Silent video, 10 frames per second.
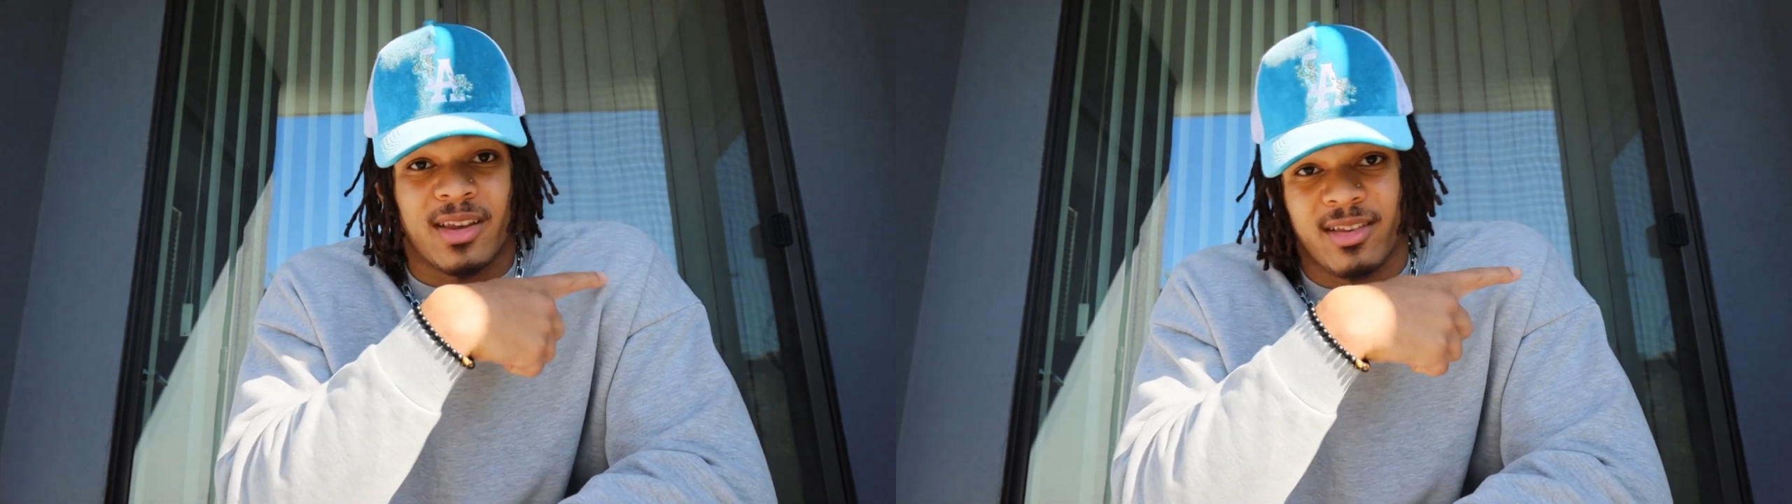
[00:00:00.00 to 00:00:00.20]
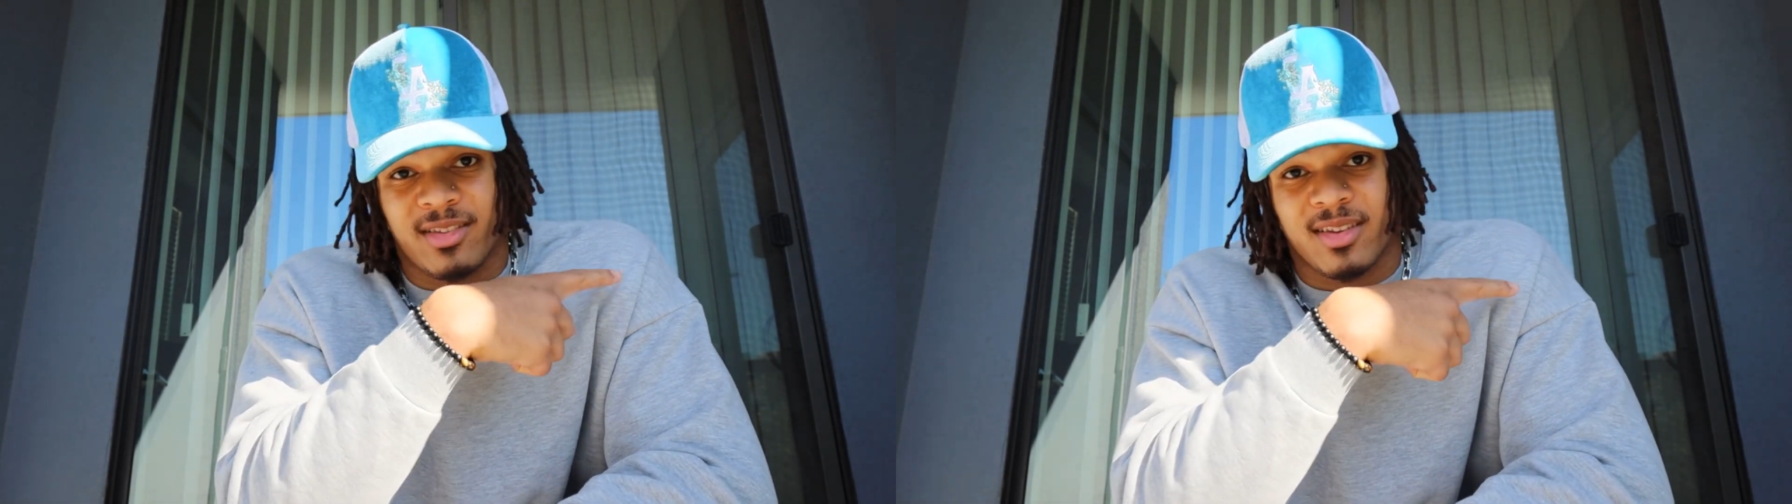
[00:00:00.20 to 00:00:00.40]

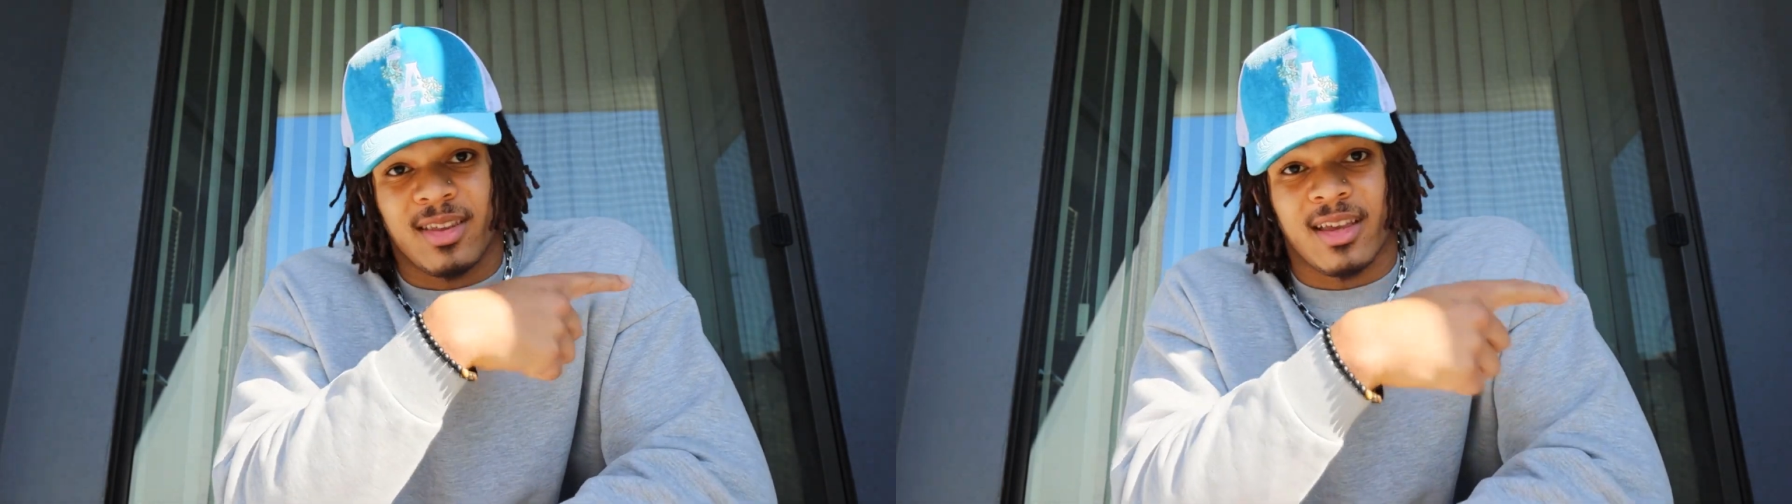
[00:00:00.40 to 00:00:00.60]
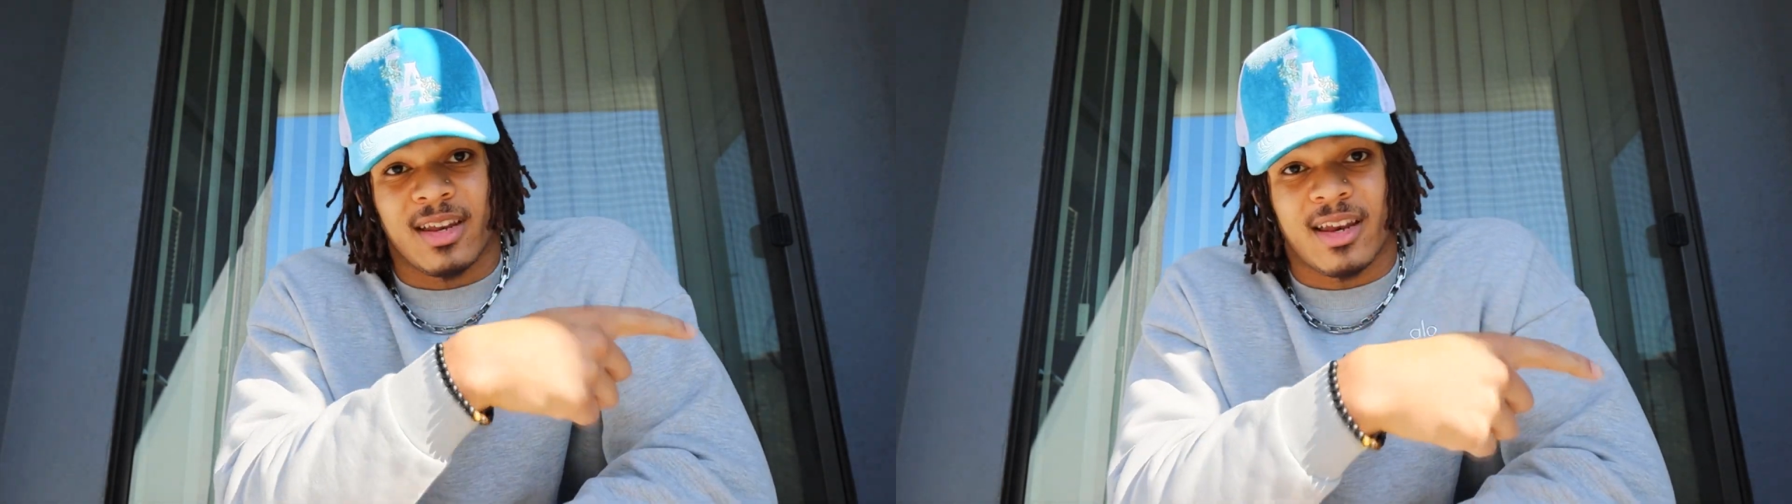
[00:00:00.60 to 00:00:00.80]
into
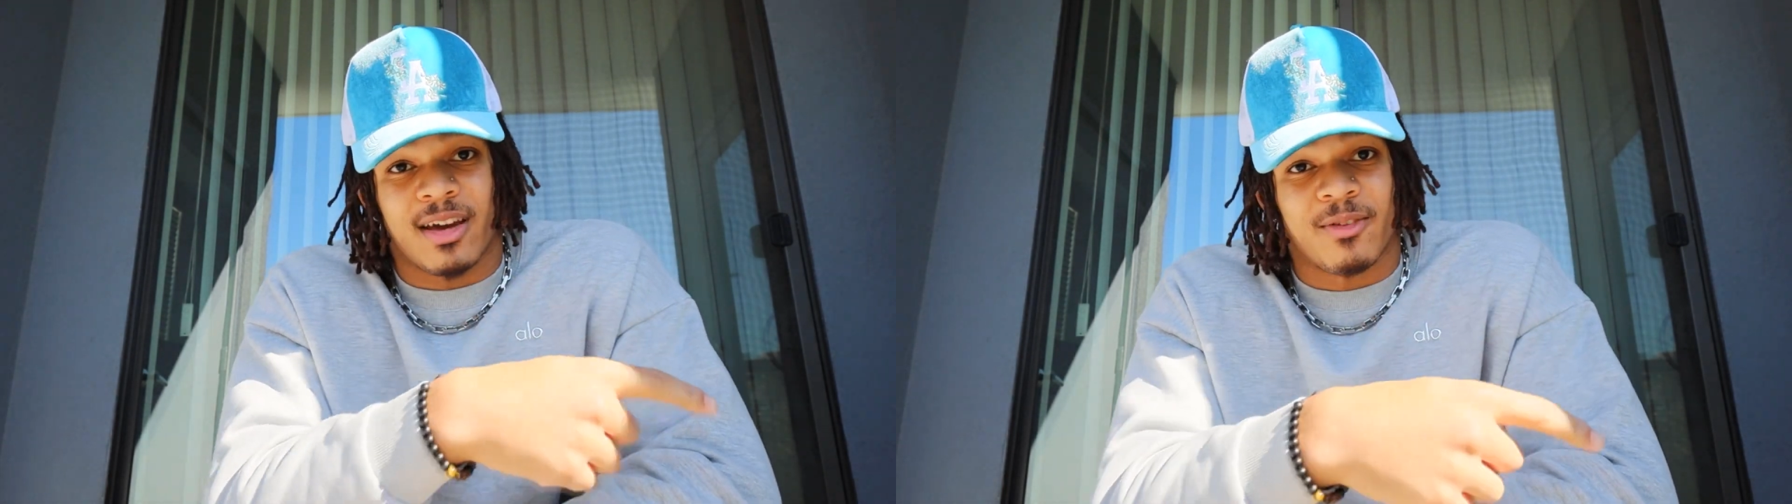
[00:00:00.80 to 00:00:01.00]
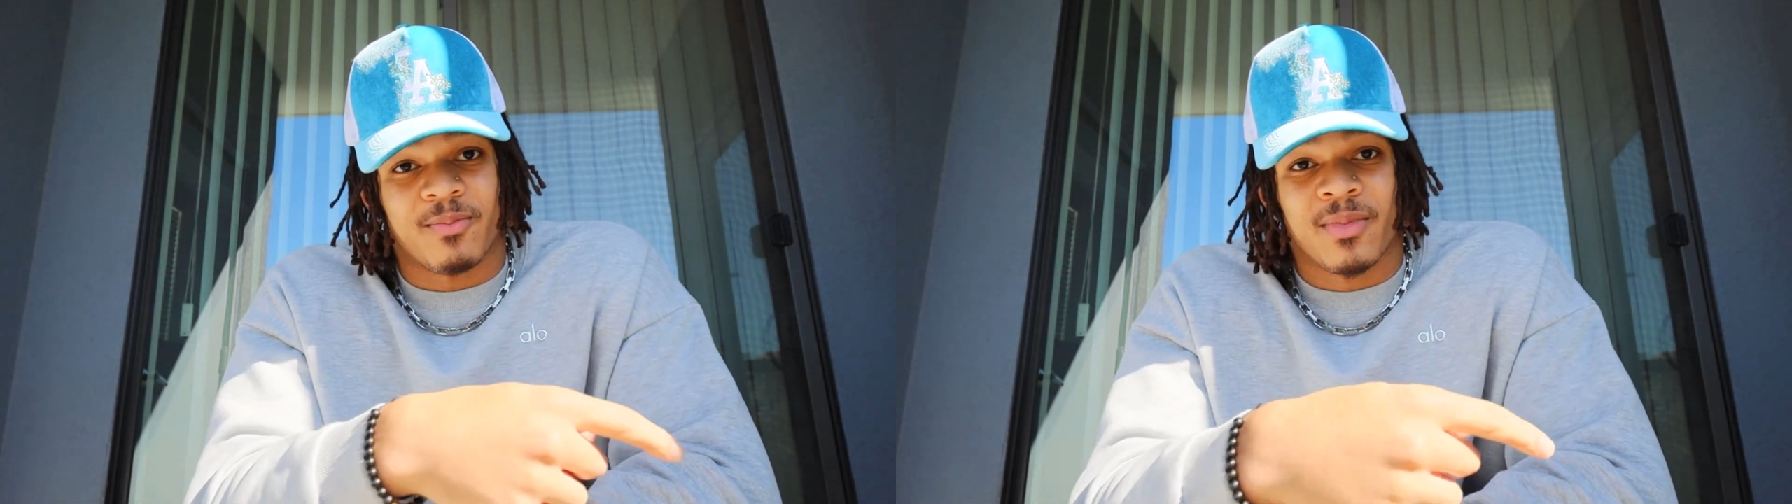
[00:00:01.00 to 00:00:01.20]
the in and
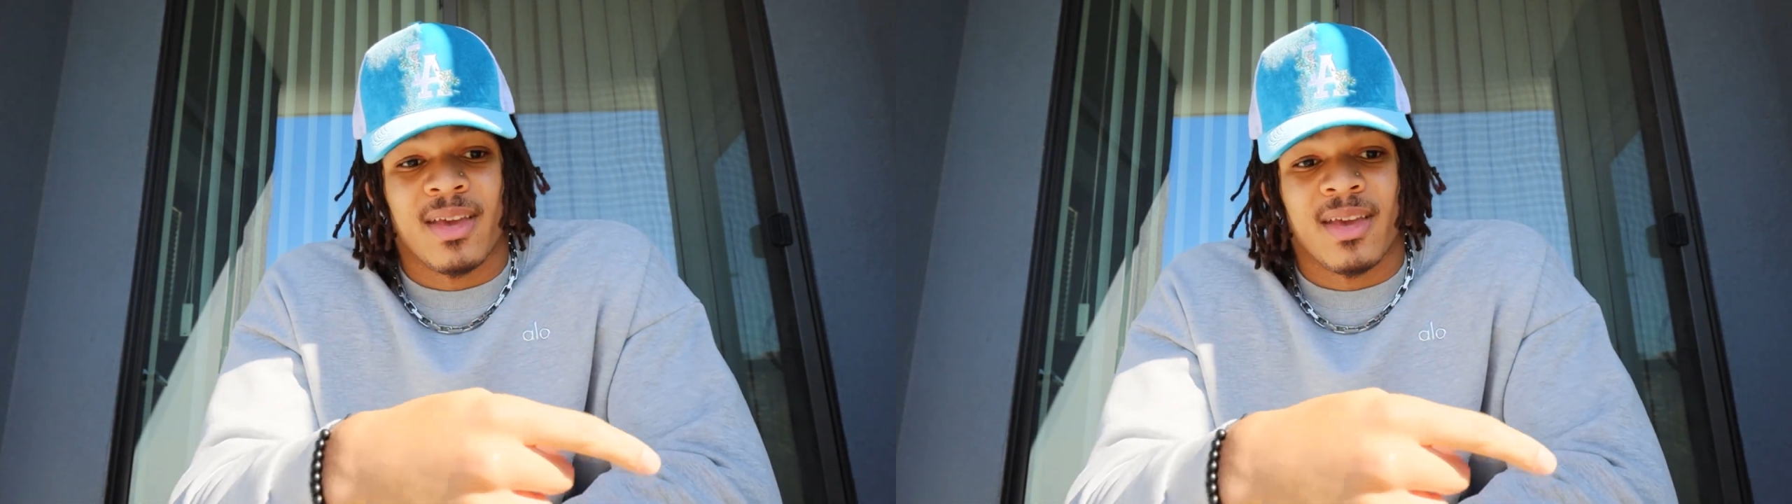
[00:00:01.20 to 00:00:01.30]
out,